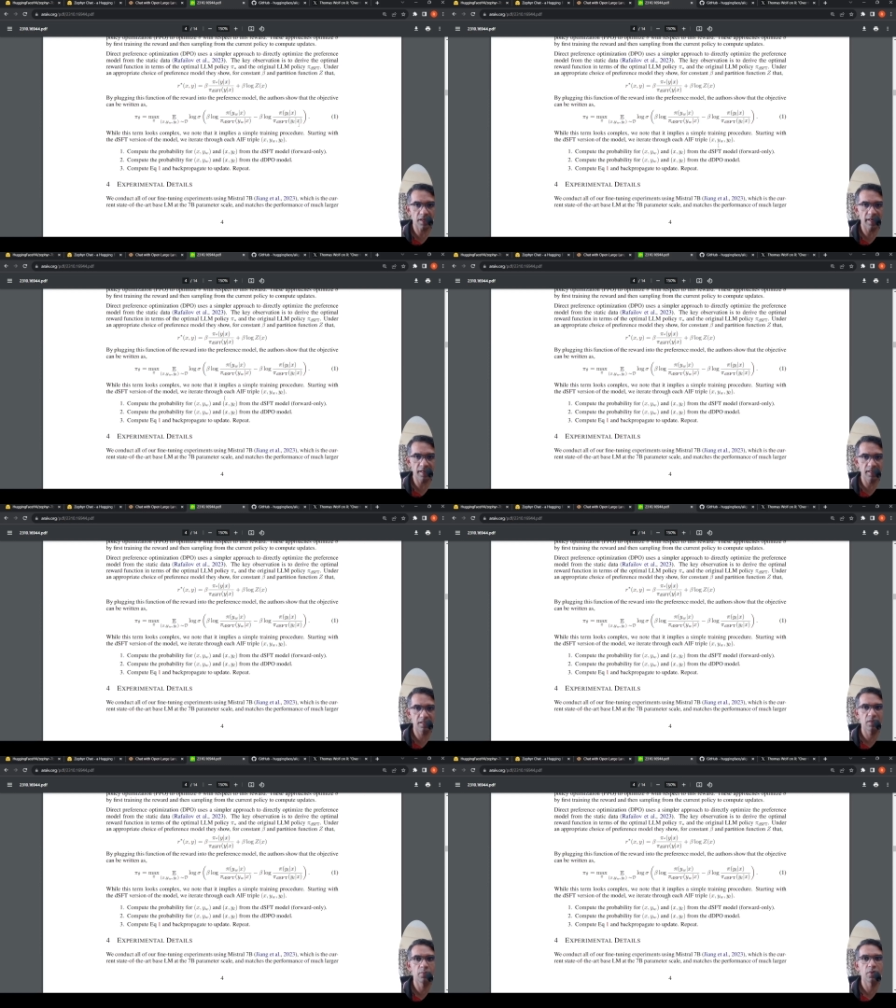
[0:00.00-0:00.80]
idea is
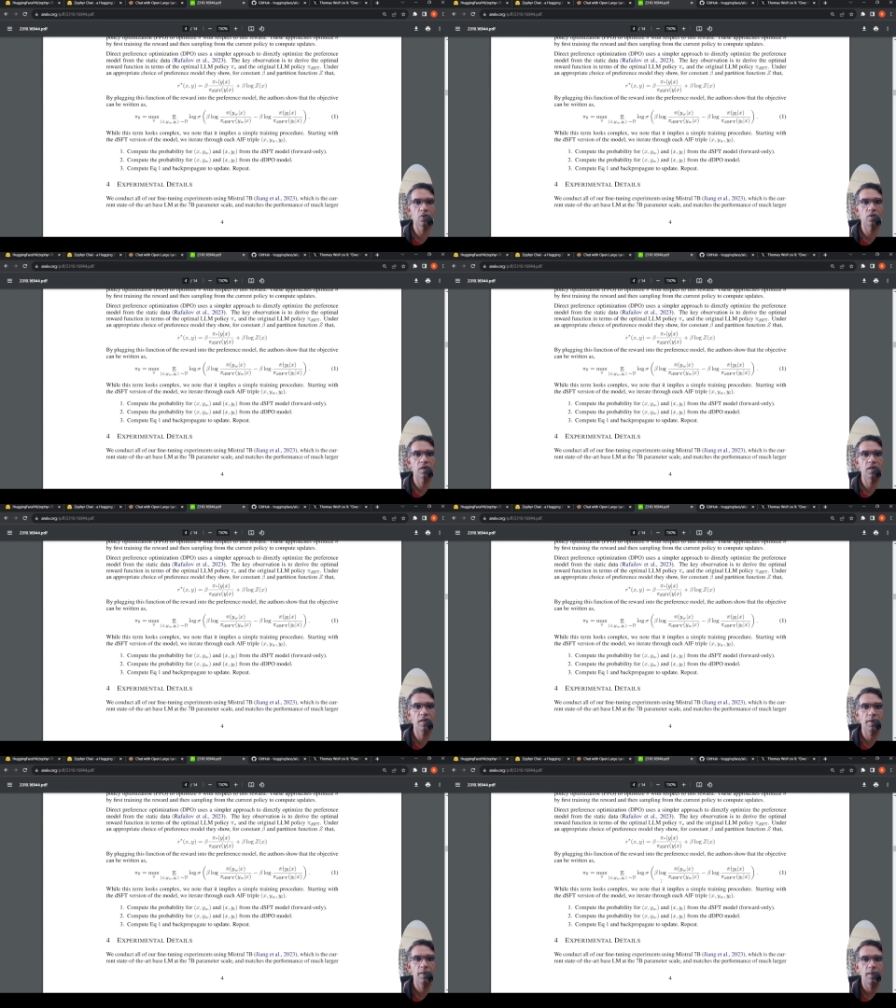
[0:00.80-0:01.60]
simple over here.
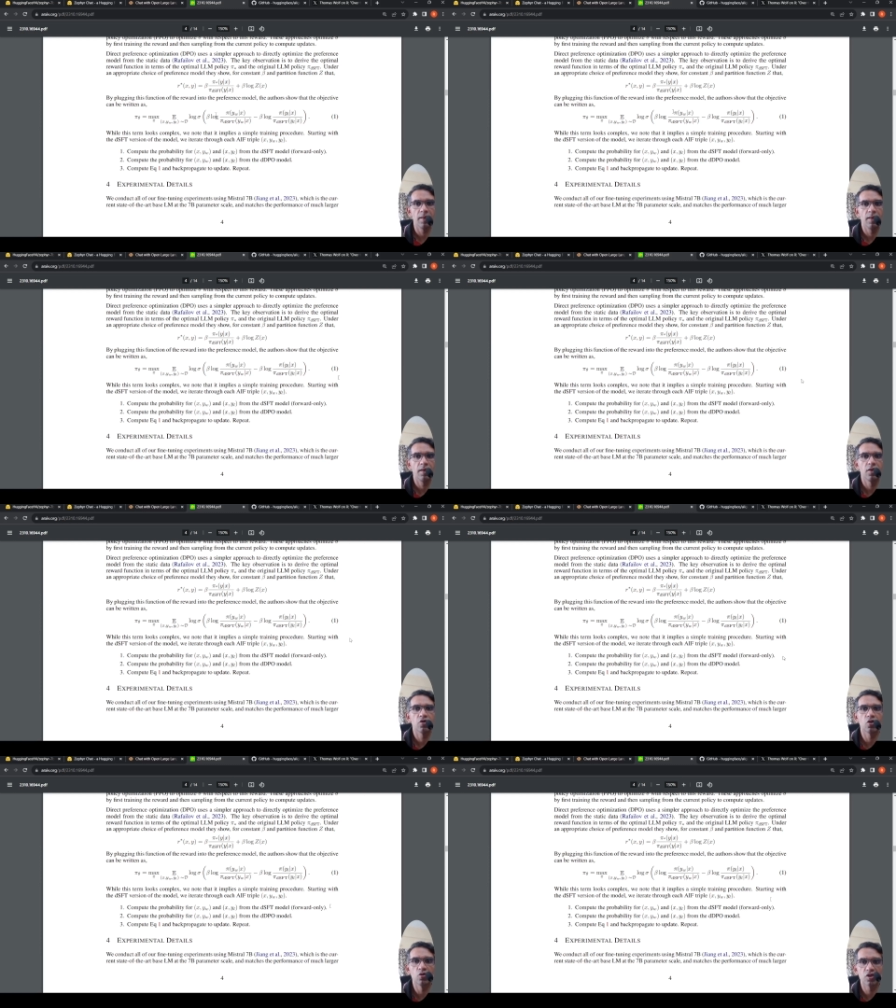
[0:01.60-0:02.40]
So you